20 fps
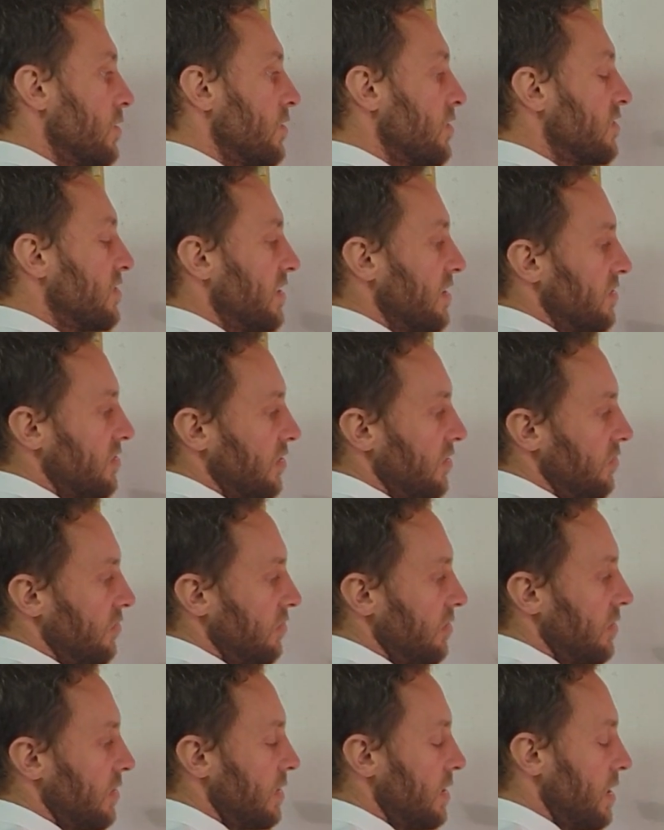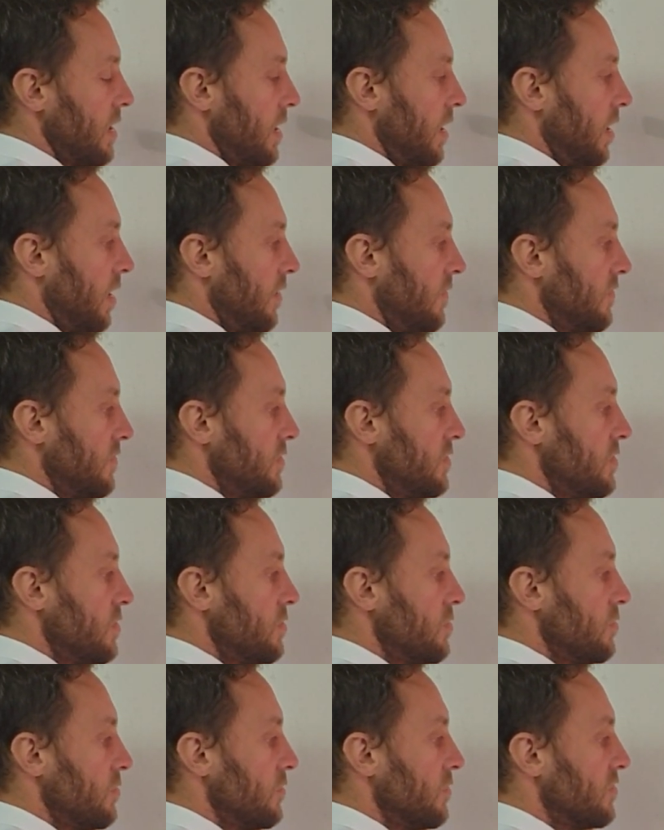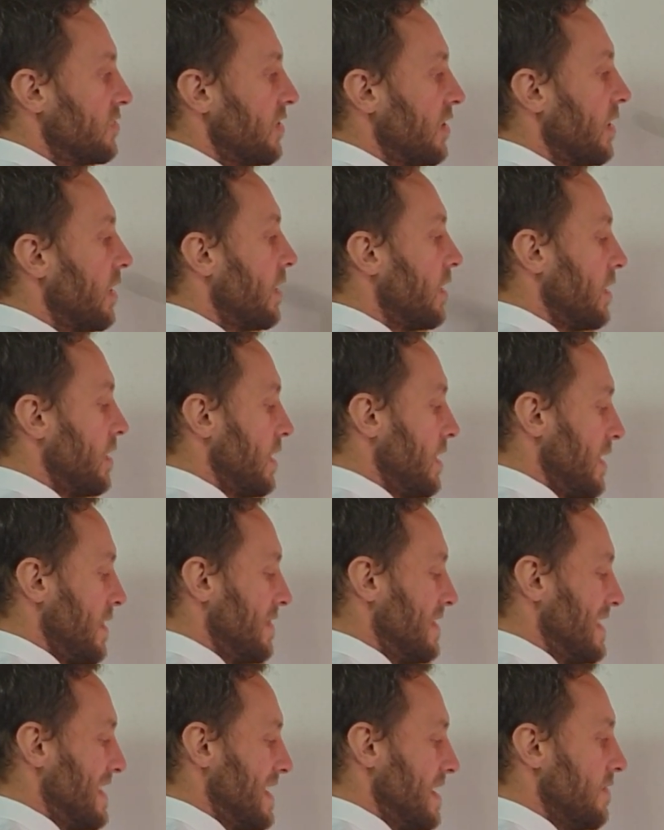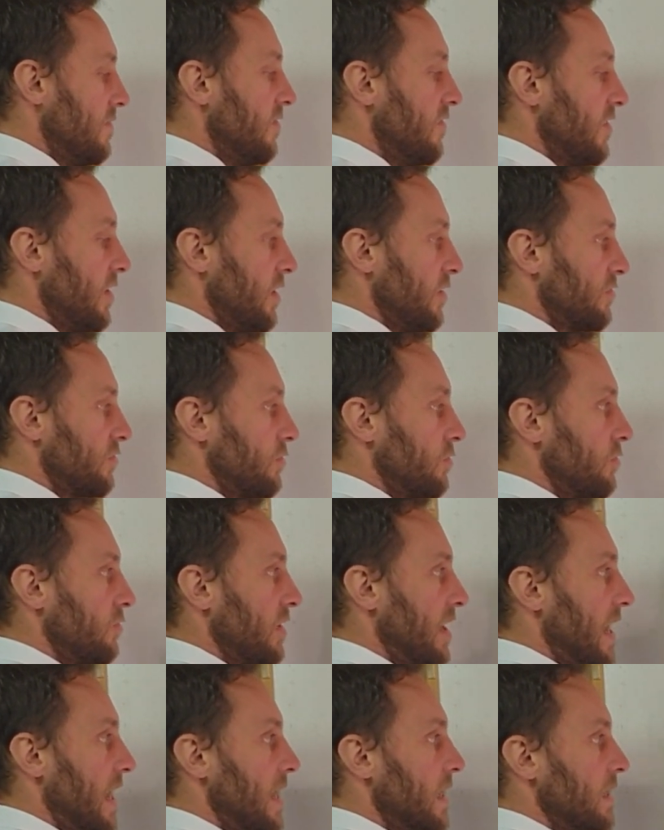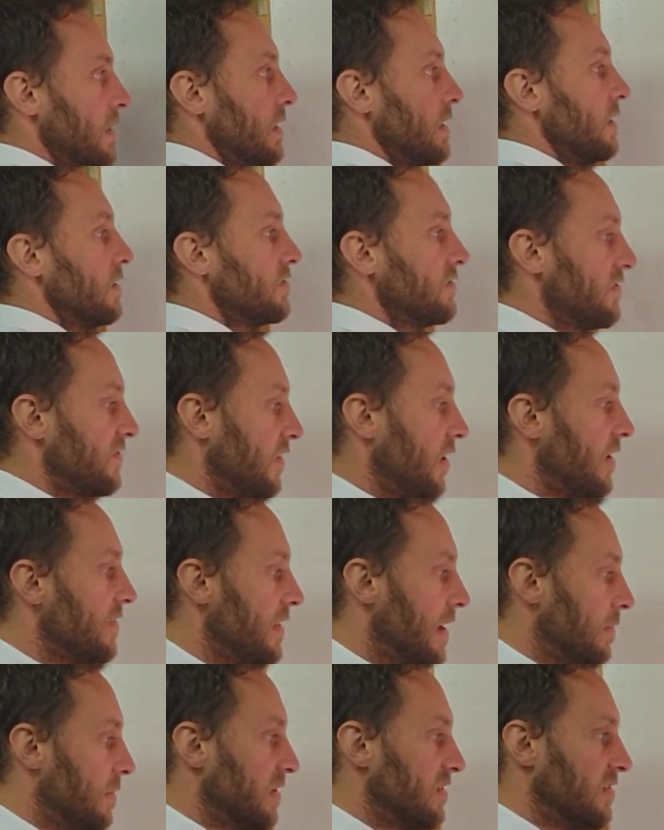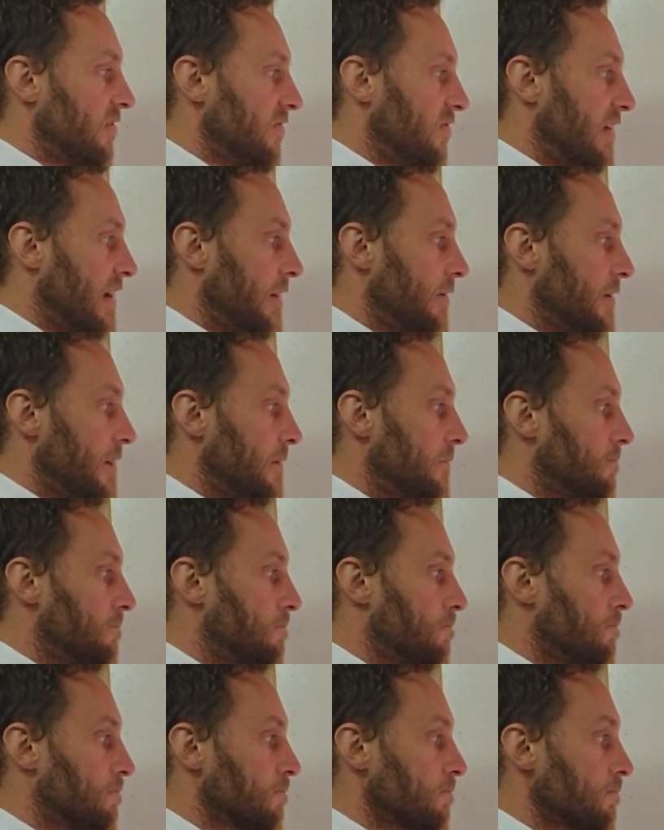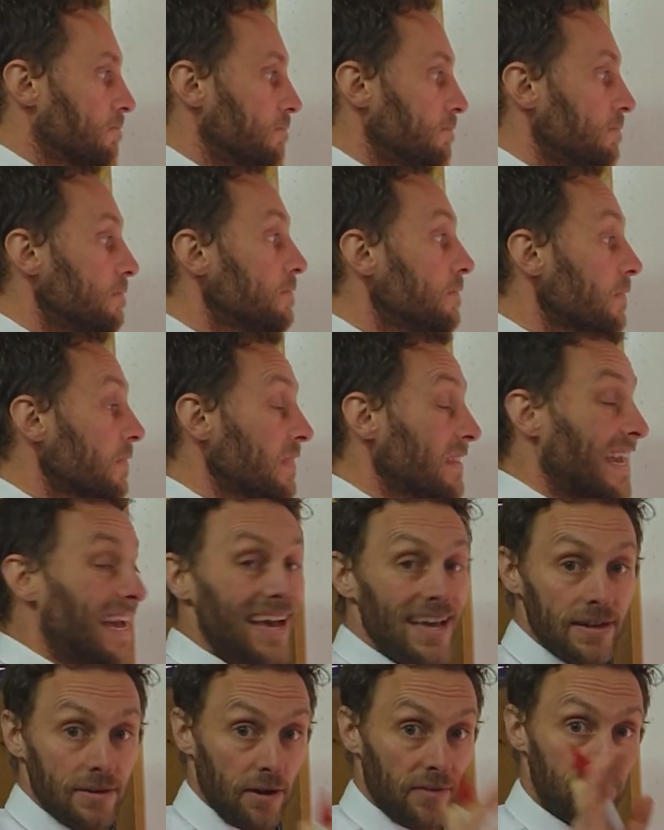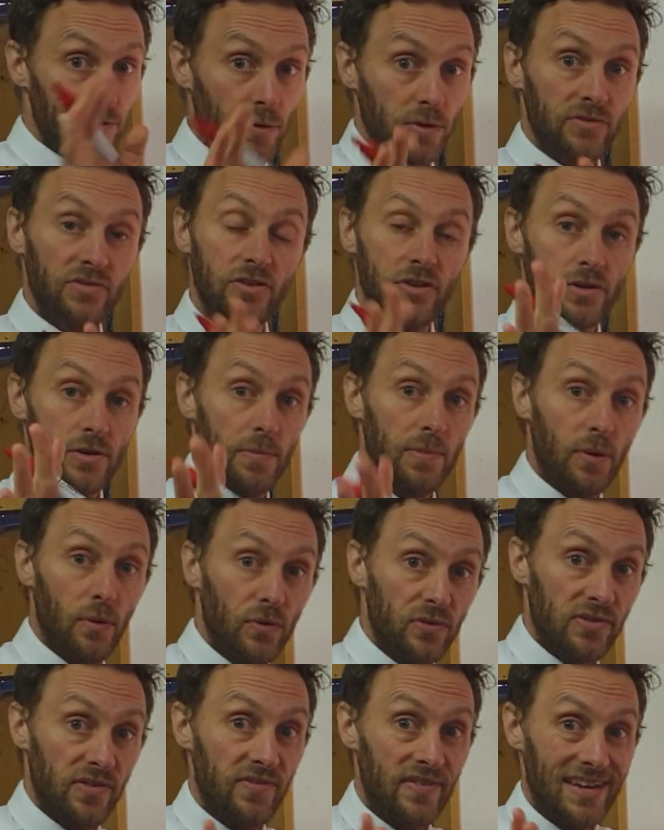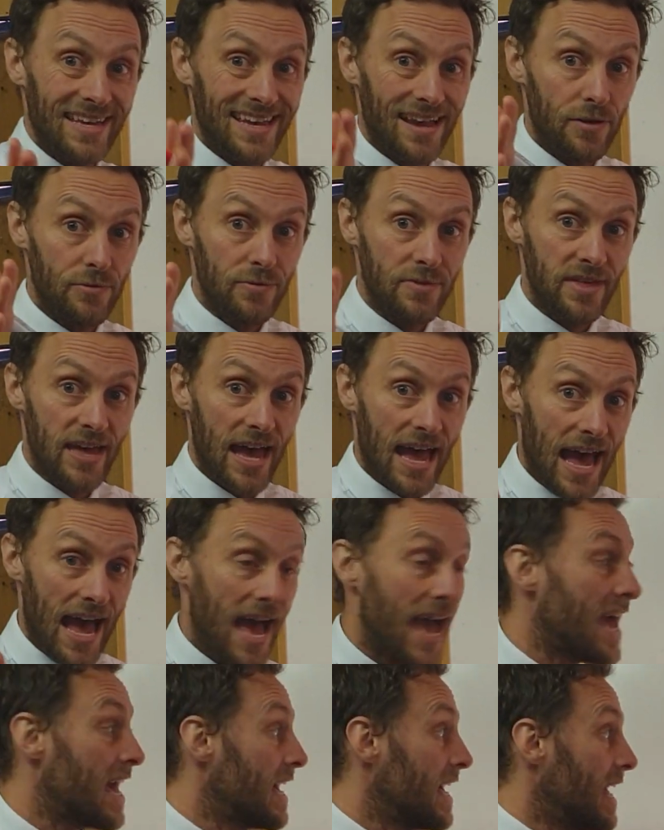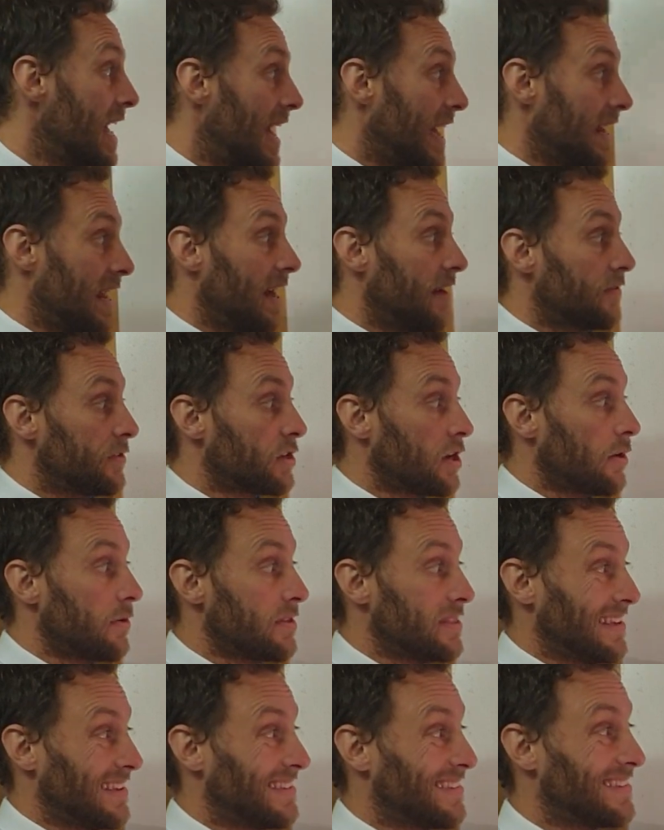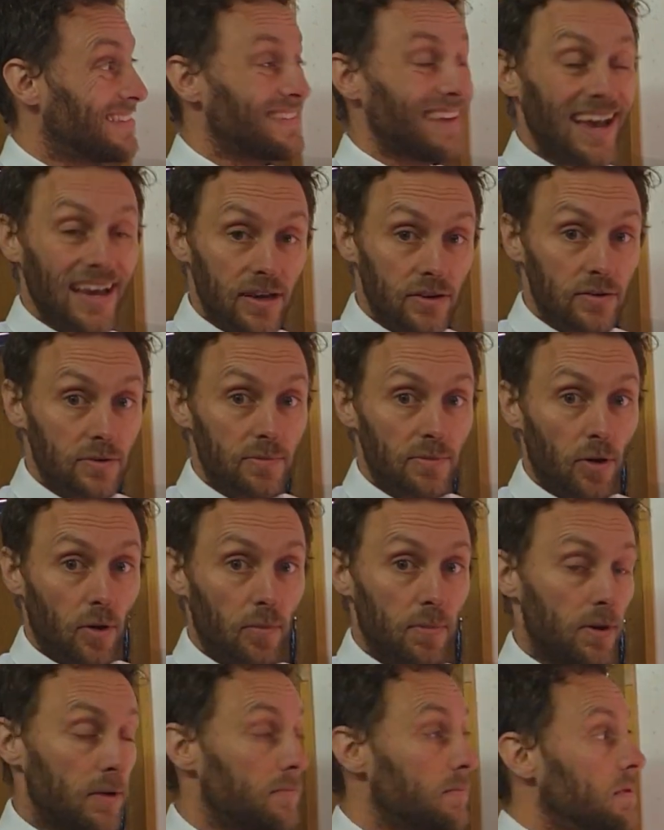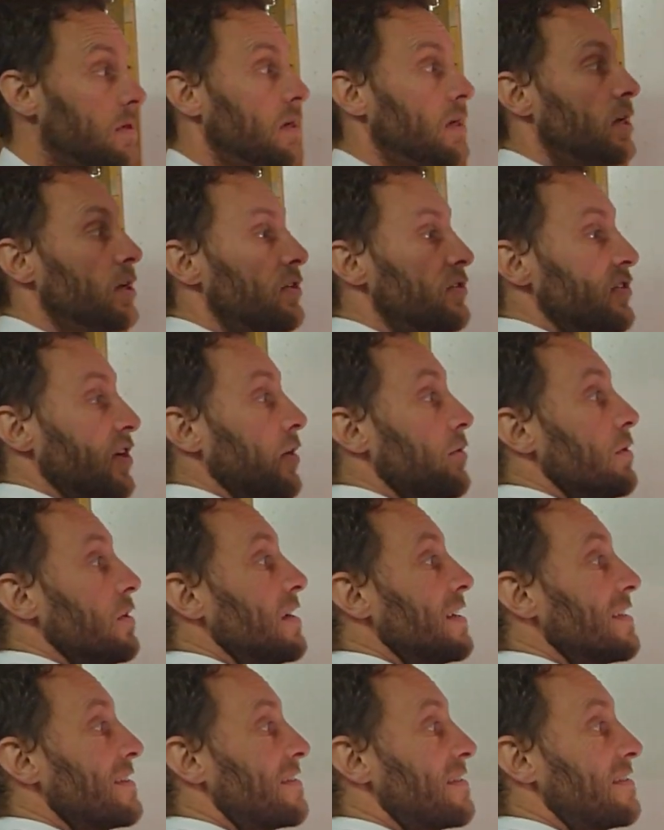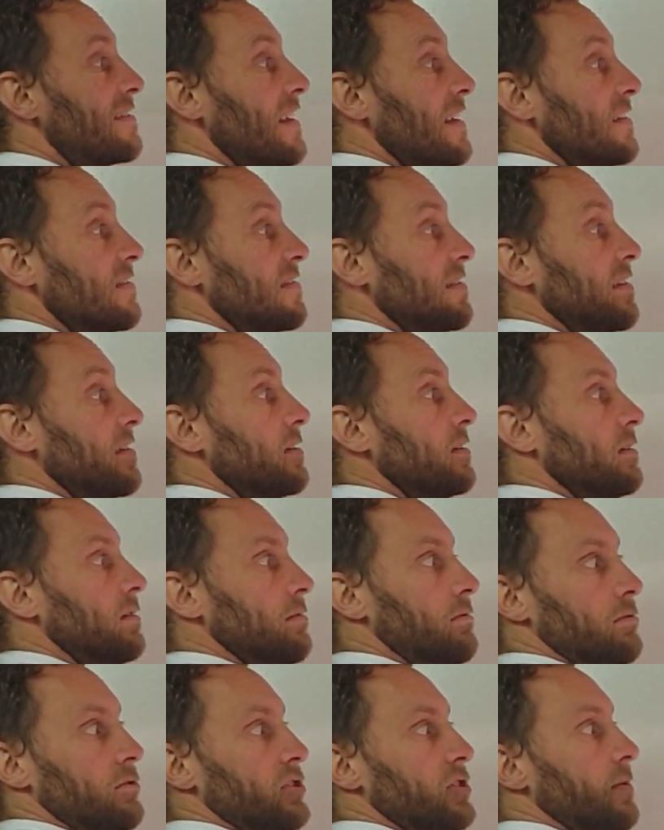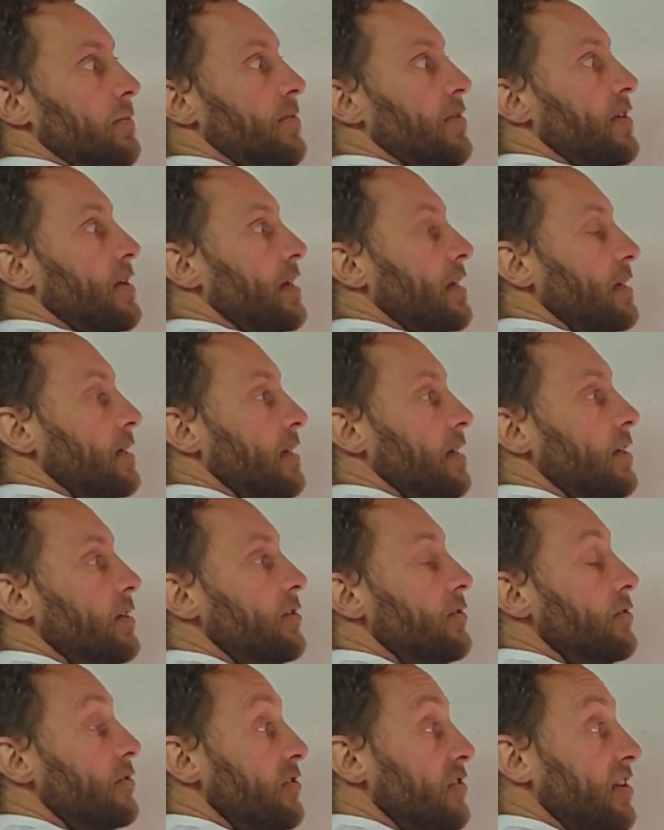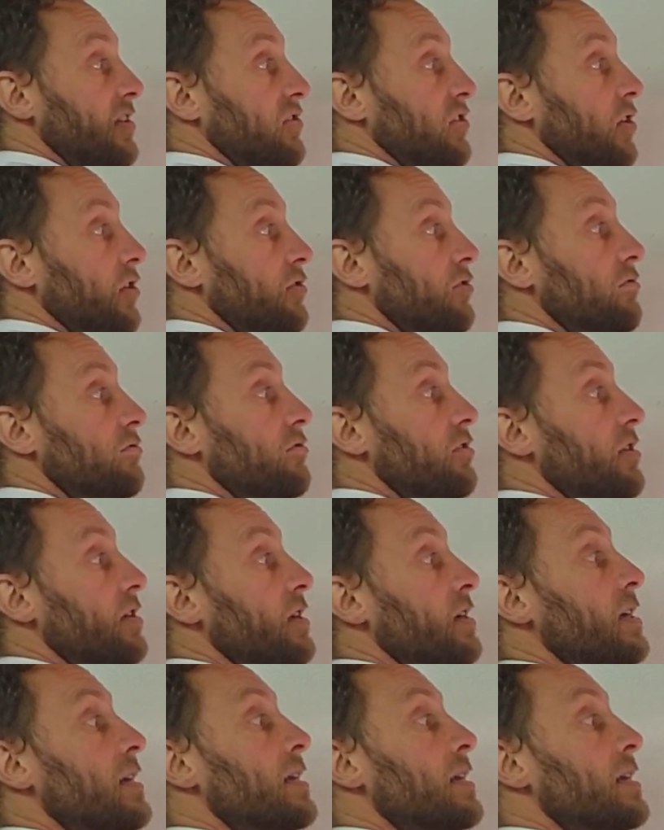600. I've used the inverse rule there to find that missing value. Now, if you want to, you can pause the video there and have a go at this second problem. So 6 something and 600